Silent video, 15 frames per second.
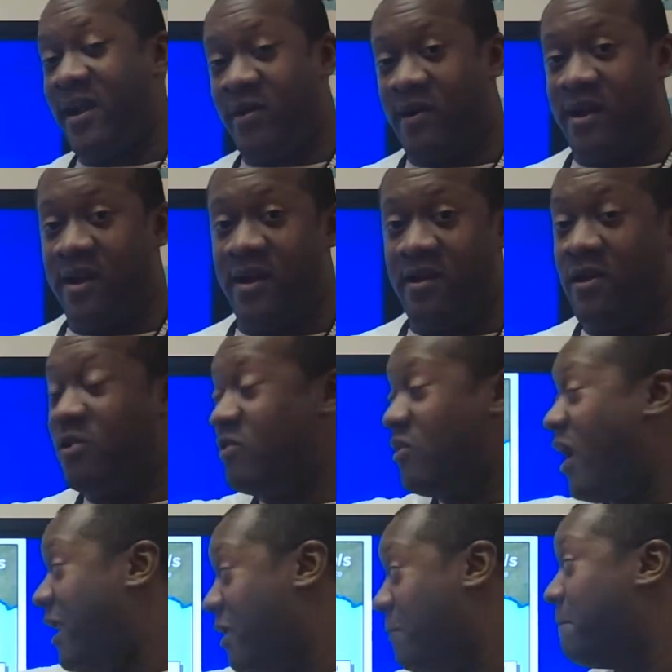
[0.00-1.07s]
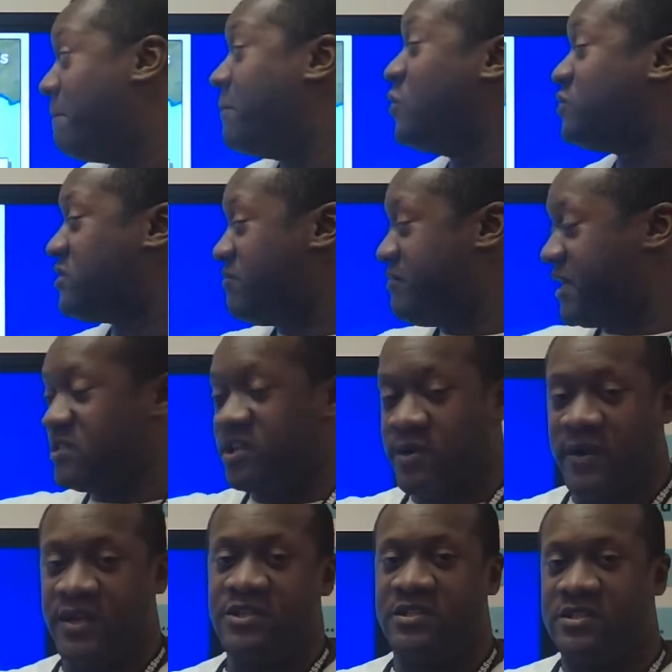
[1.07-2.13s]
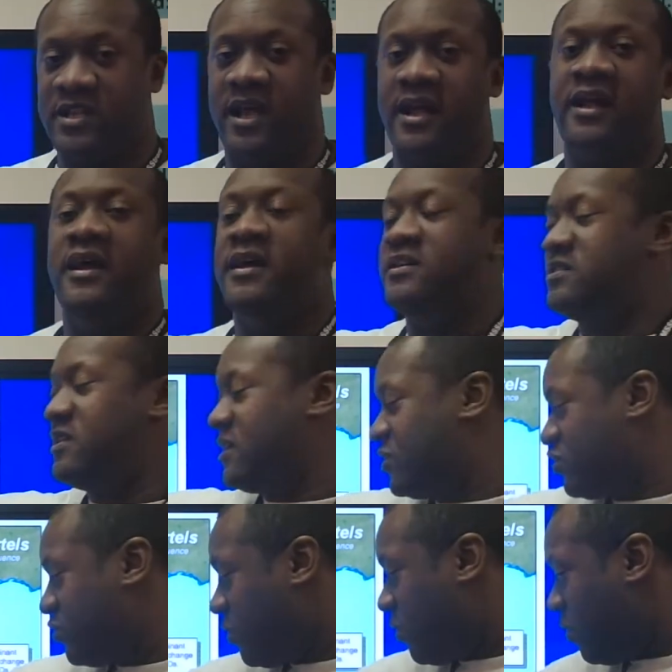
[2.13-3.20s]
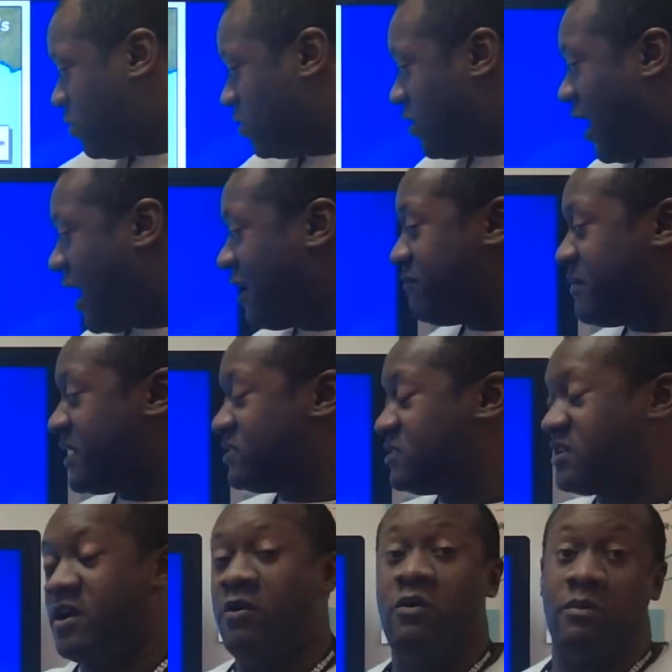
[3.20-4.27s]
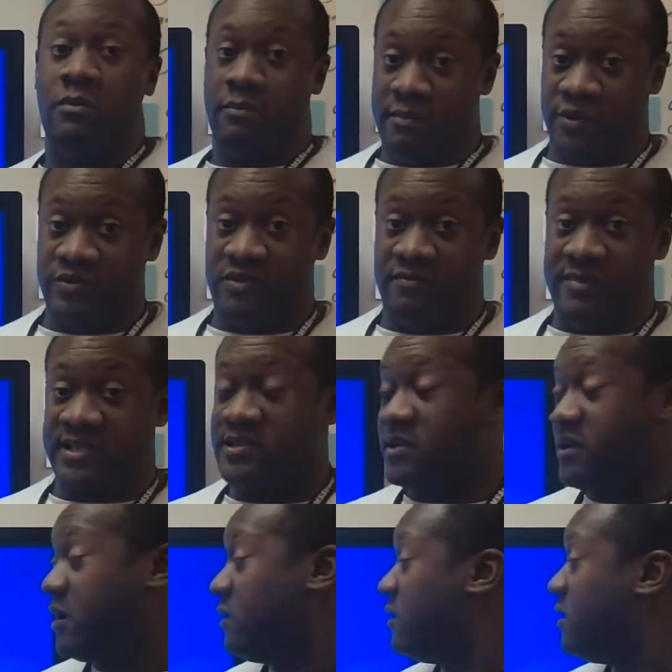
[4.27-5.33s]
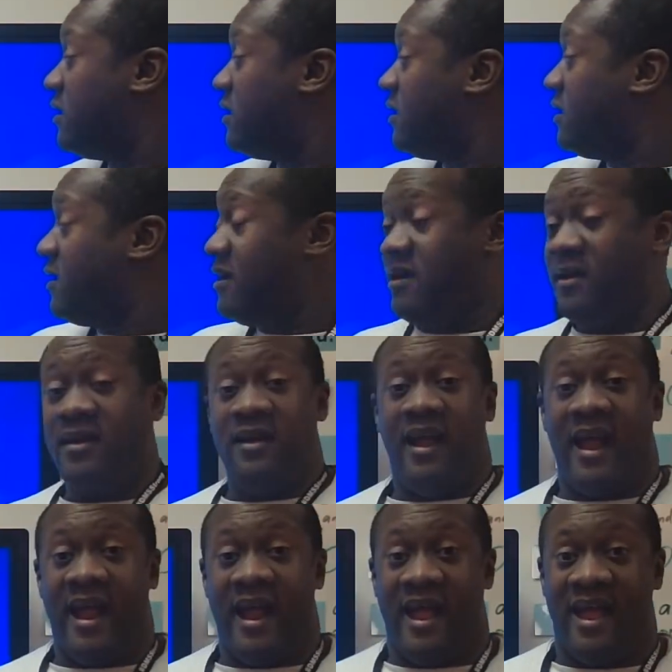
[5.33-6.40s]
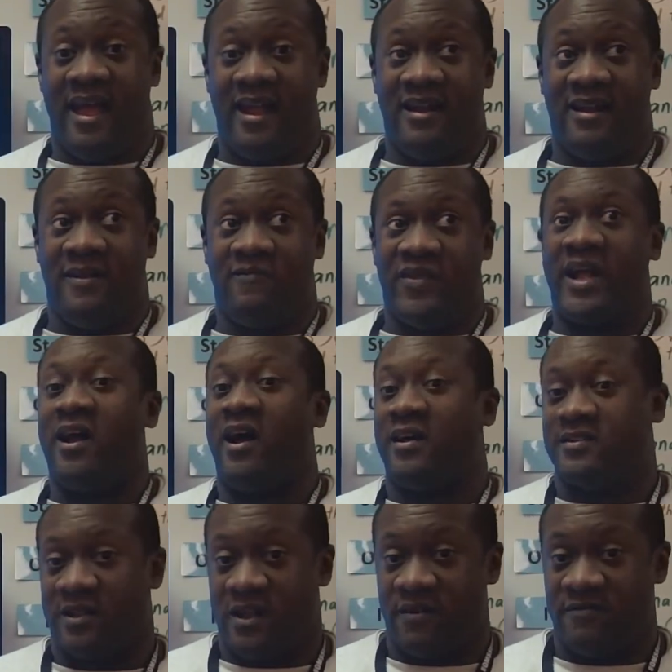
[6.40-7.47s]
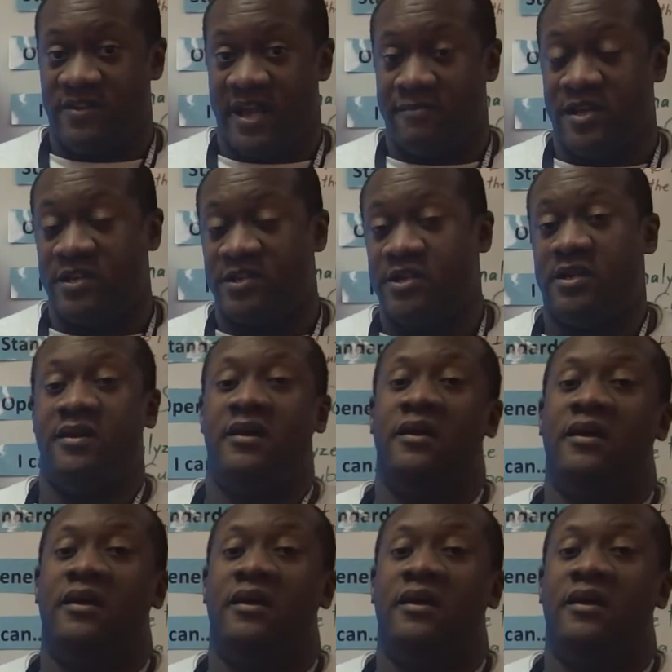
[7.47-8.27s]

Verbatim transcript: area, a lot of most of Mexico, I should say. So they control a lot of Mexico, most of Mexico, and they cause a lot of damage.